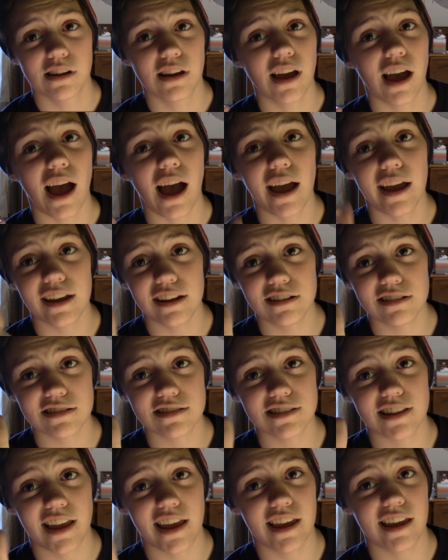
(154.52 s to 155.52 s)
I
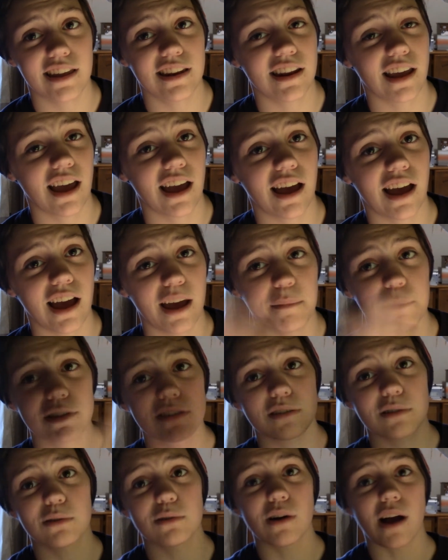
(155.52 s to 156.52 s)
understand, I'm in
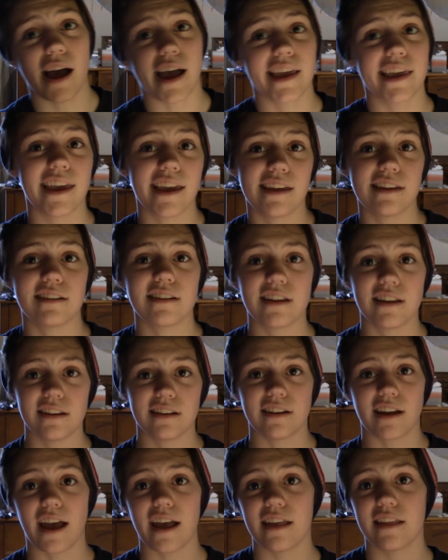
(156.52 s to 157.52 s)
school, I can't change
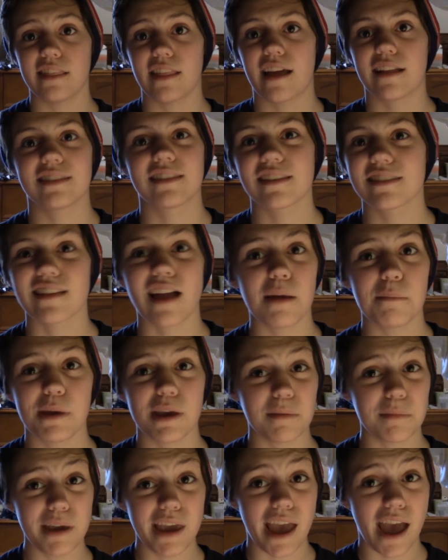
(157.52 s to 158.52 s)
that, and that does not
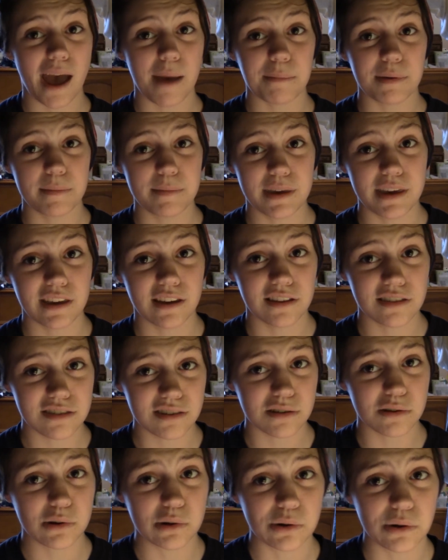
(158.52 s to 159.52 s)
make me happy being in
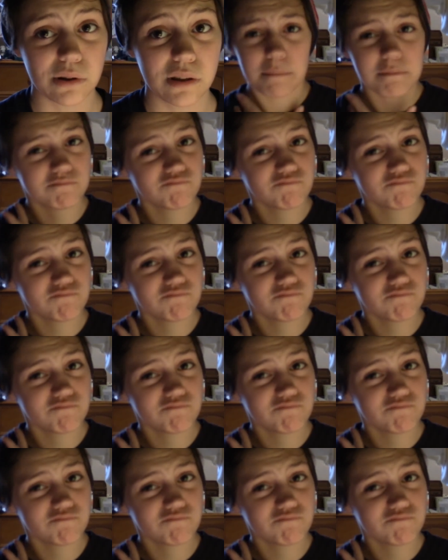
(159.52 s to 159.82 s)
school.